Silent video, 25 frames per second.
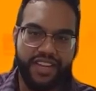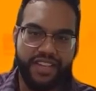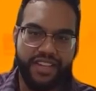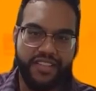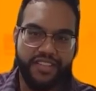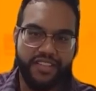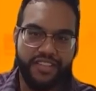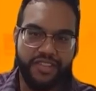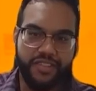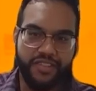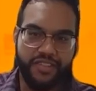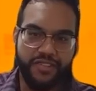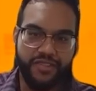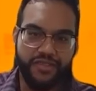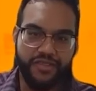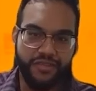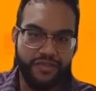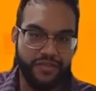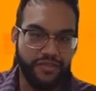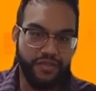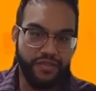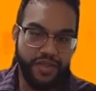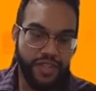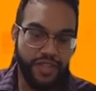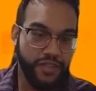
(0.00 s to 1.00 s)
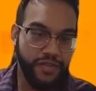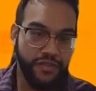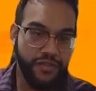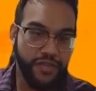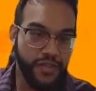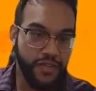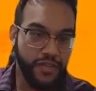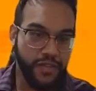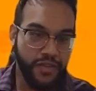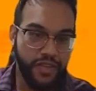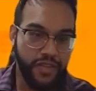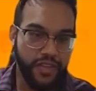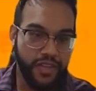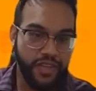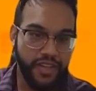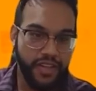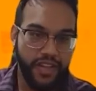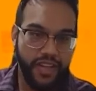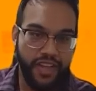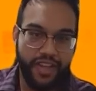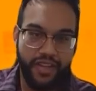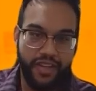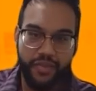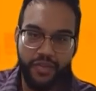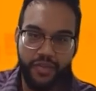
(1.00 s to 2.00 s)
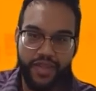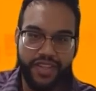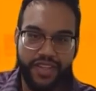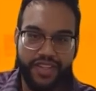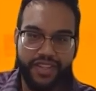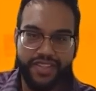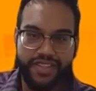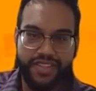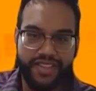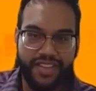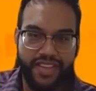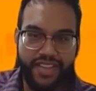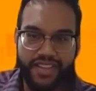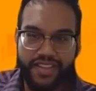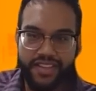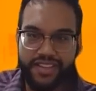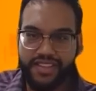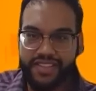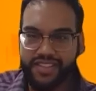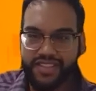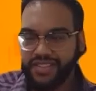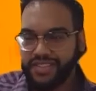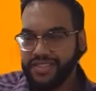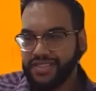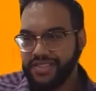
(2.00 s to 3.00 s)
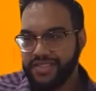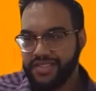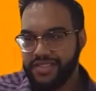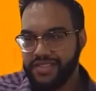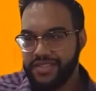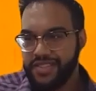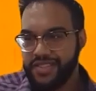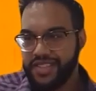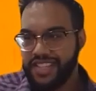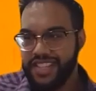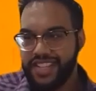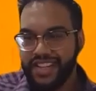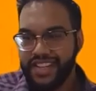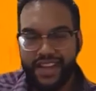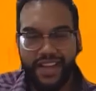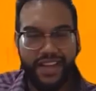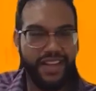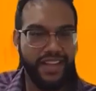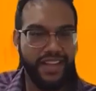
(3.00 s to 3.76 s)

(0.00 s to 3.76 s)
So within food and within sales and within